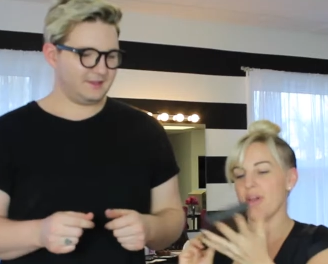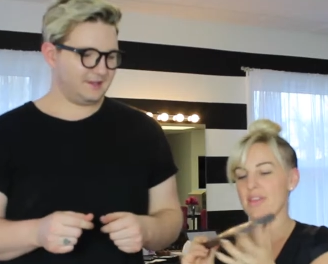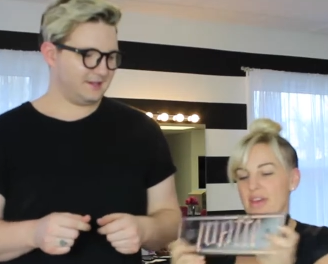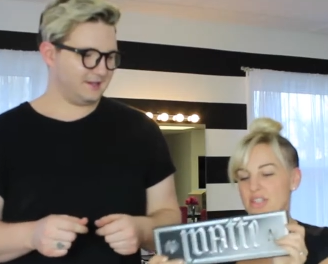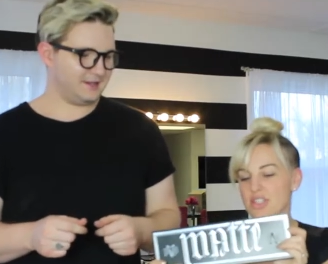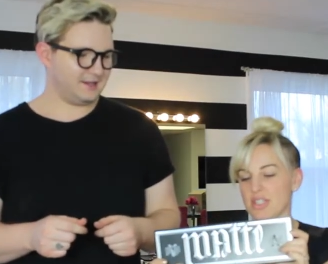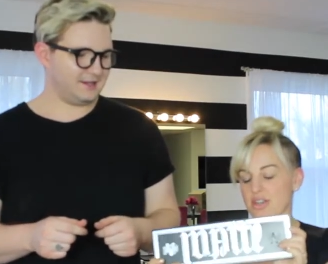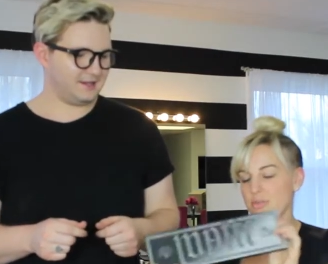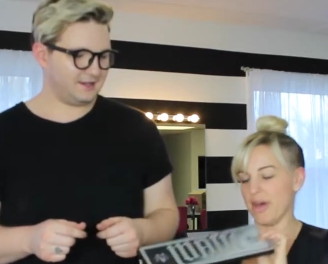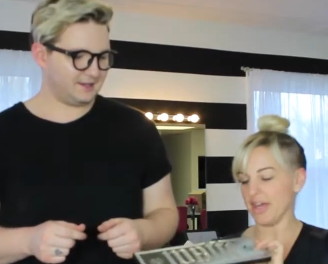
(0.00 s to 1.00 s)
Speaker 1: way that she did
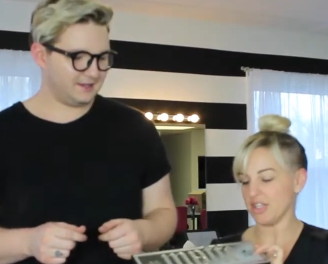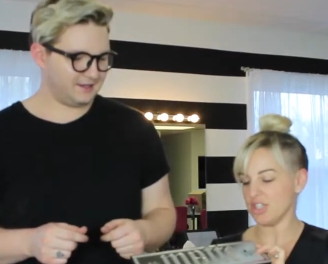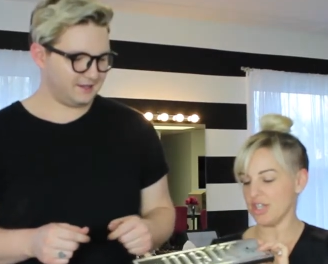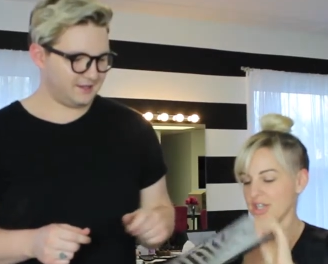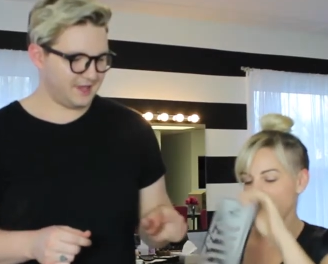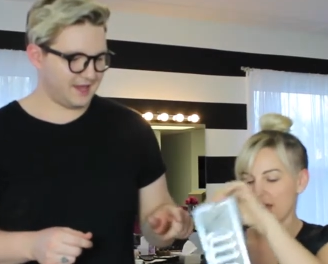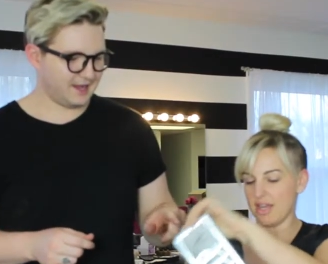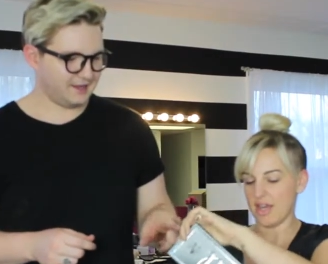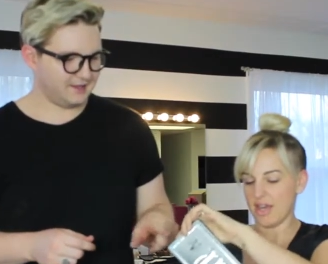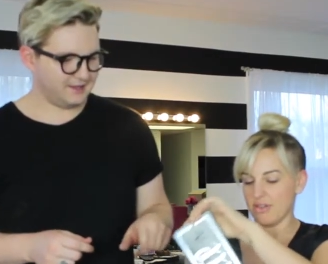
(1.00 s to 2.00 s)
her packaging yeah.
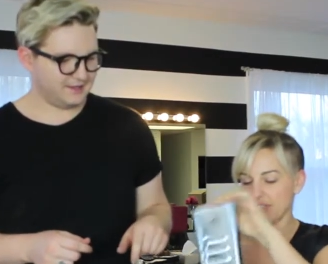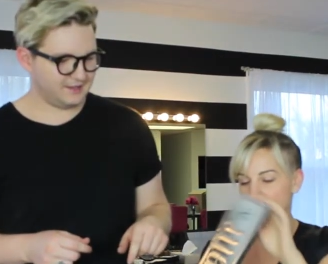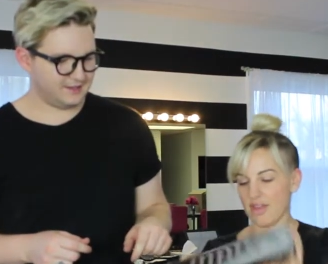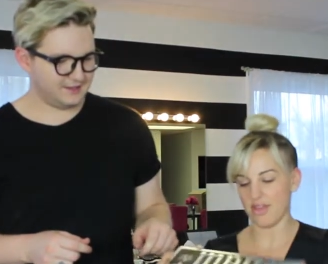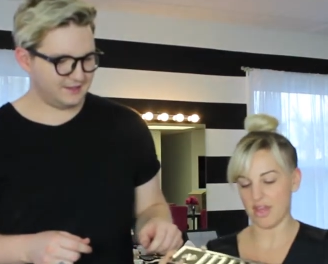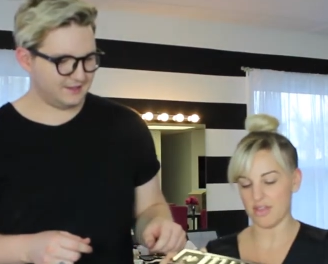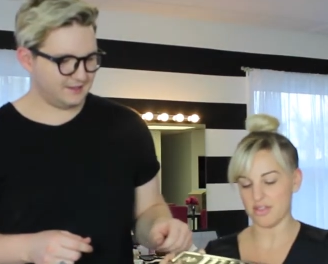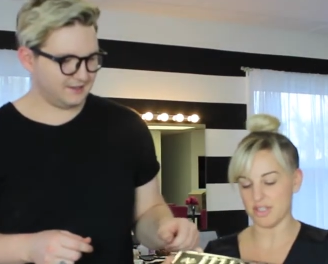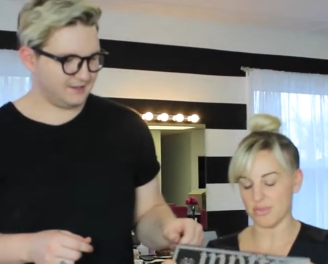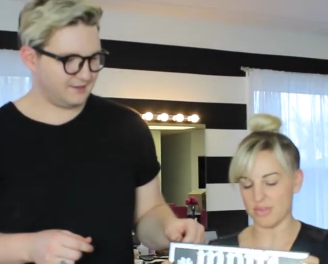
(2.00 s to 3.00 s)
and how it's got like the
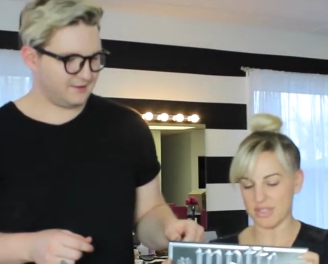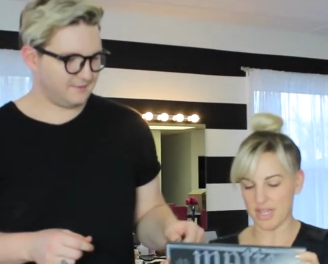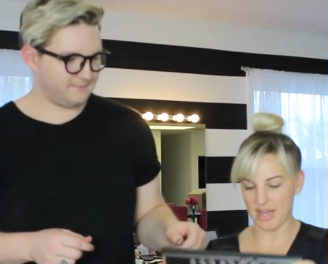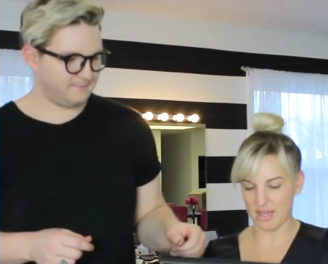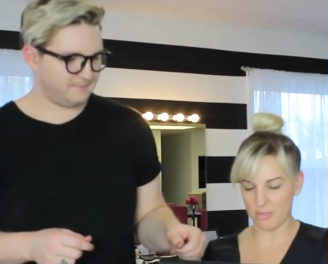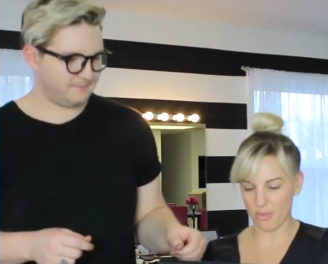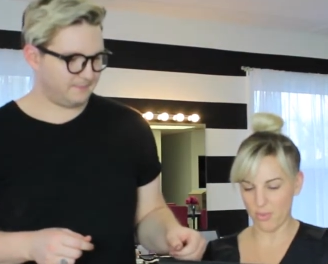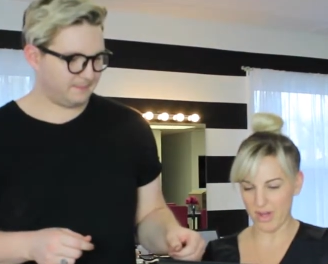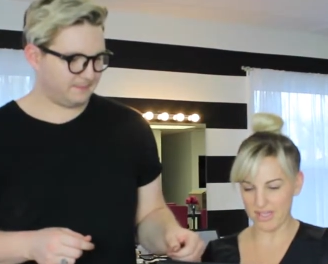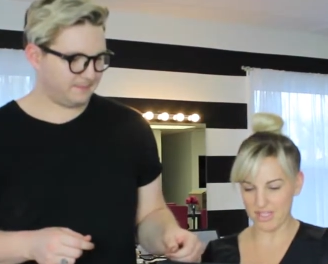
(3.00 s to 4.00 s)
double sided. But
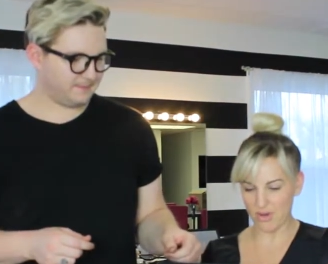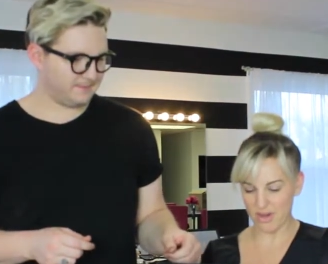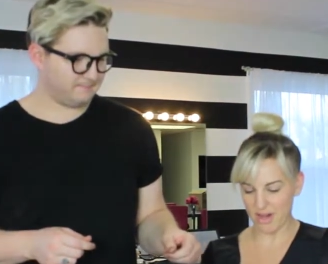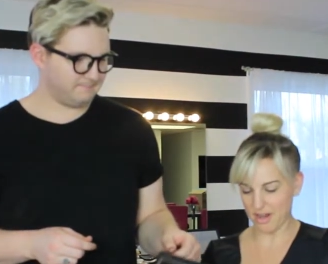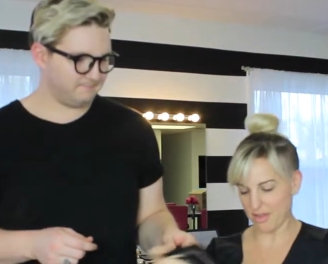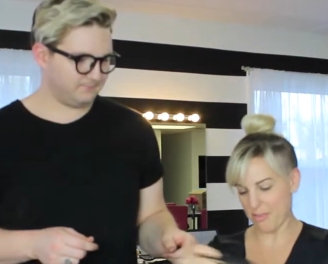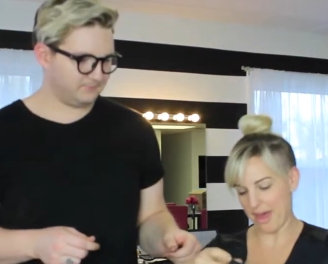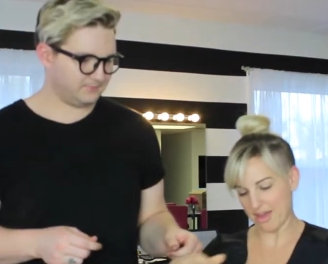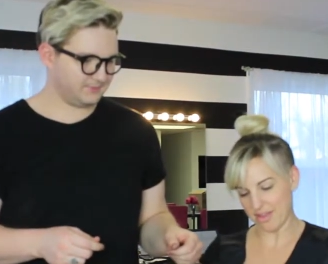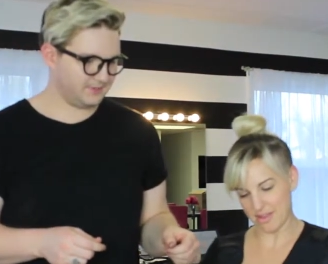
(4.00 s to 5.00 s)
what is going
Speaker 2: on on the
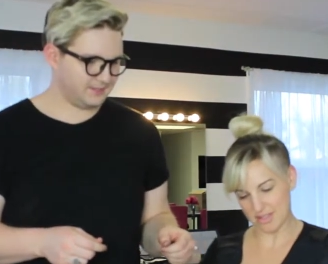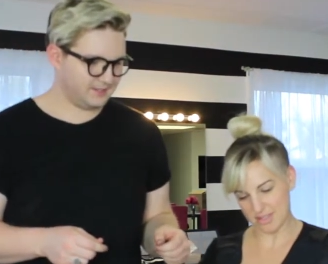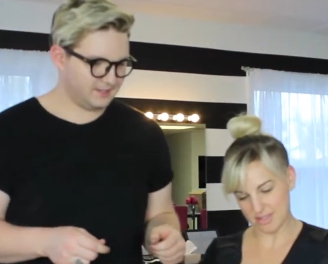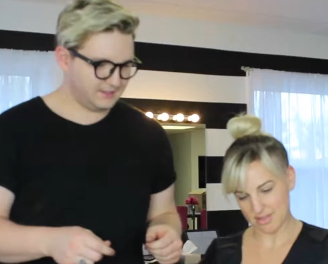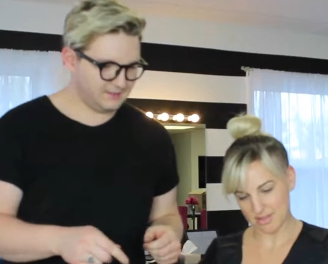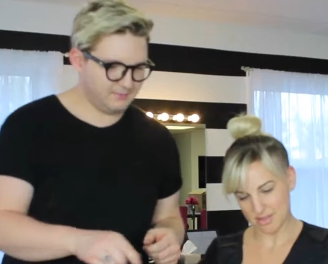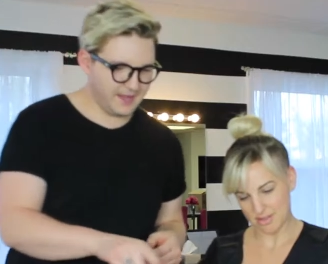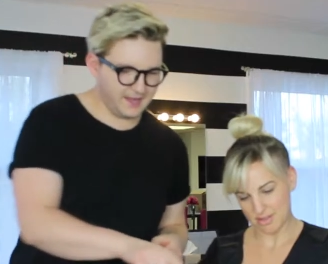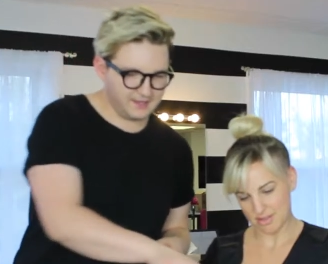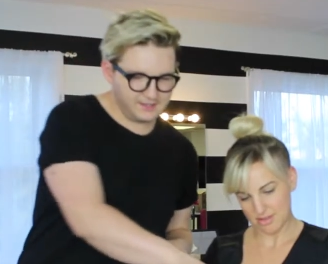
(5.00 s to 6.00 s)
back of this? The
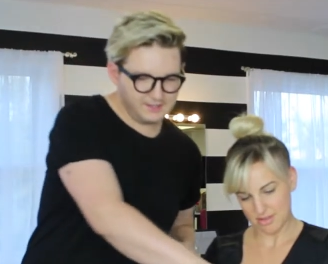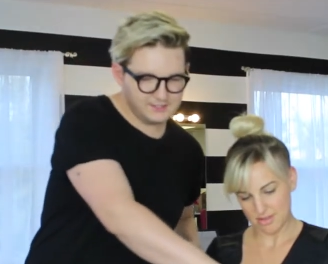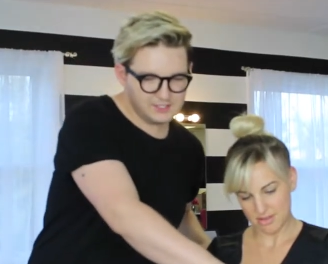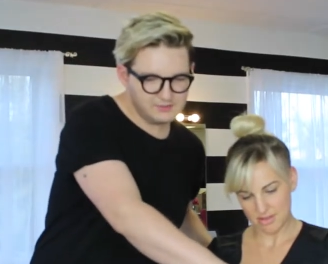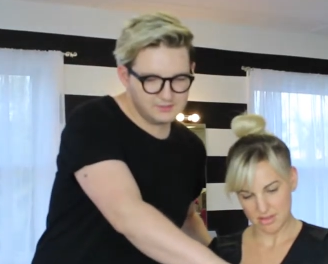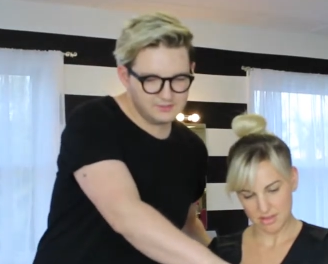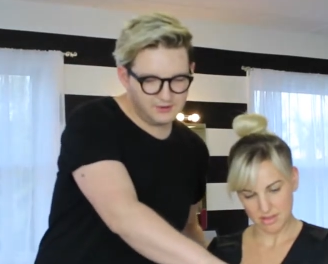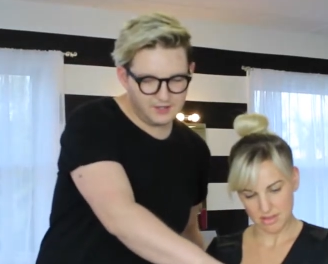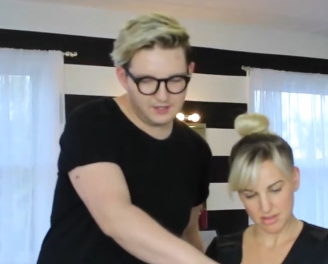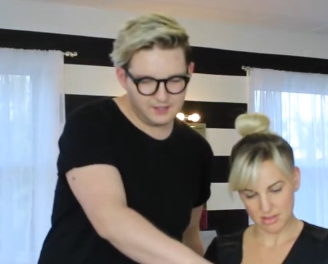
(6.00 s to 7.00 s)
back, it shows you
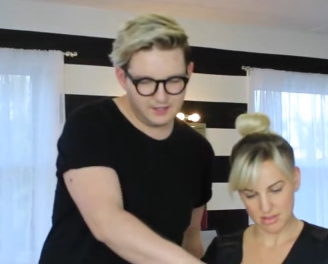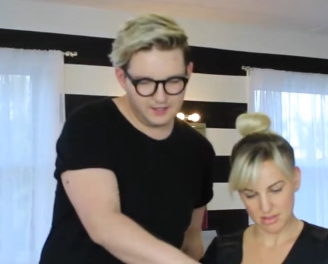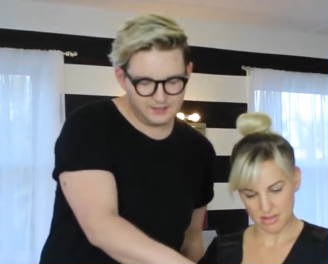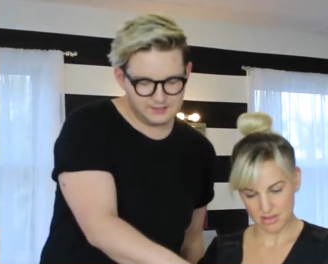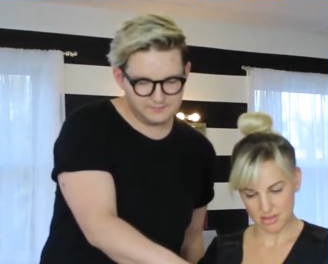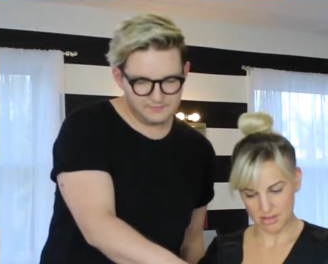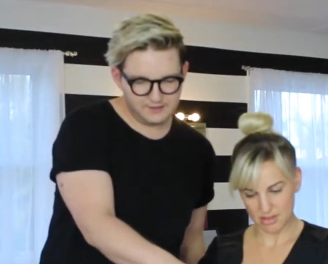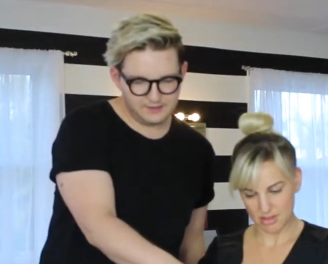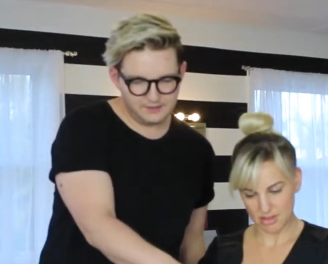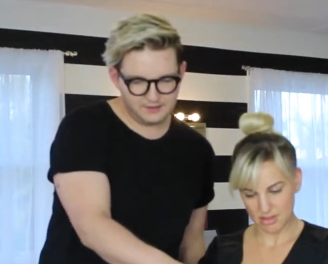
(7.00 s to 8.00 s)
all the
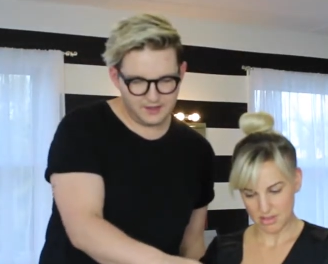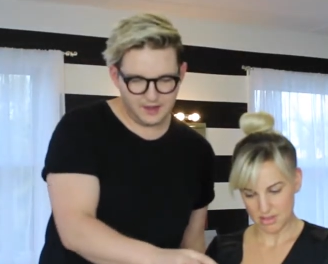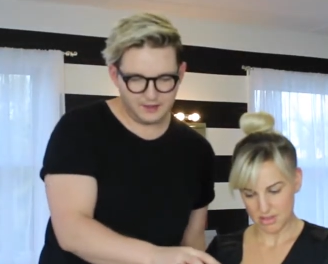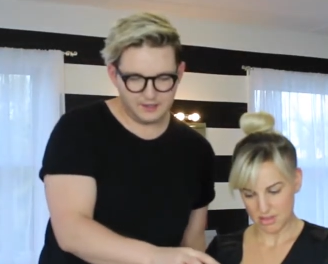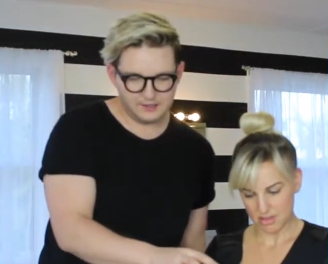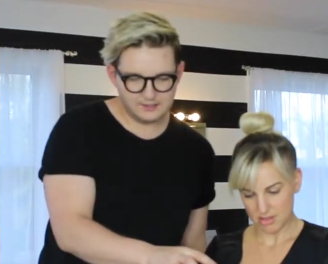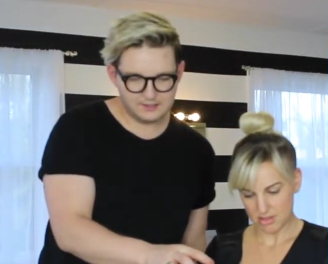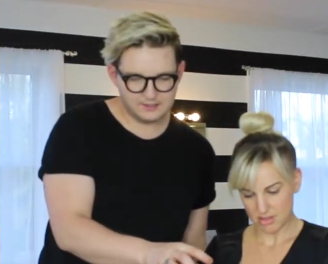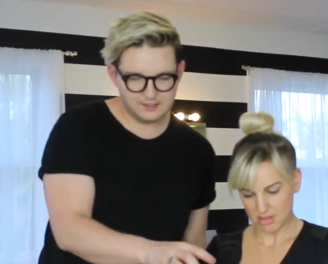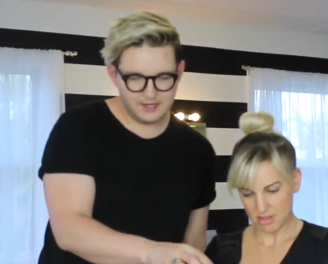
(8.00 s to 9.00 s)
different
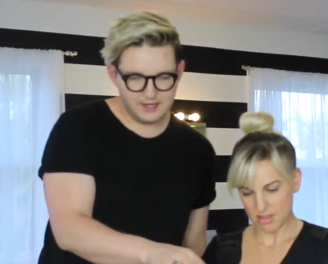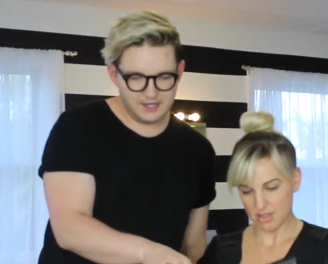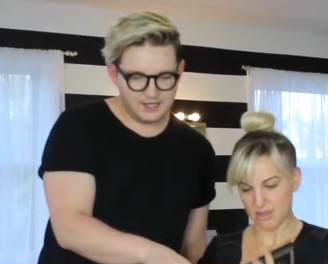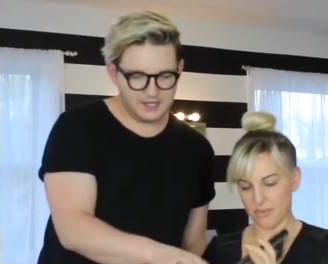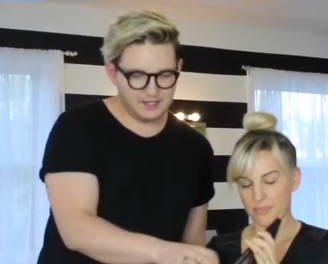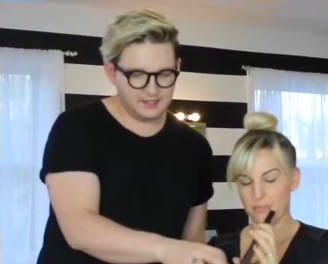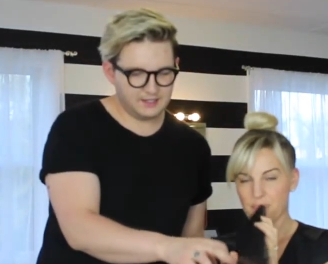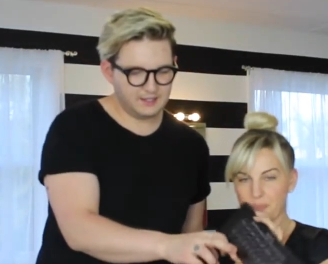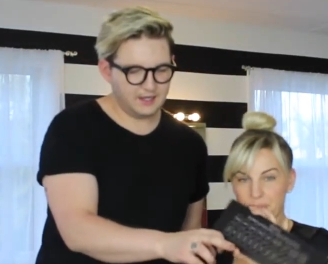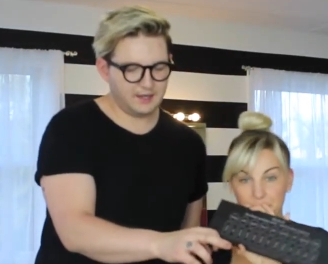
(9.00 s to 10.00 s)
colors and
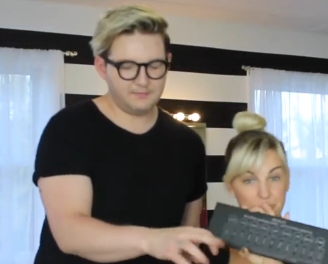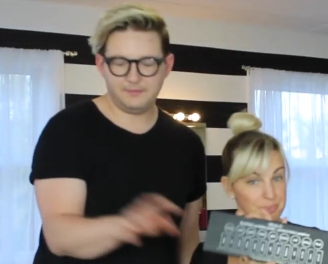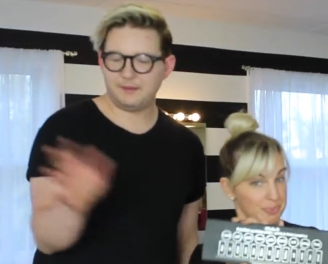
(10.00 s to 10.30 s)
the, um,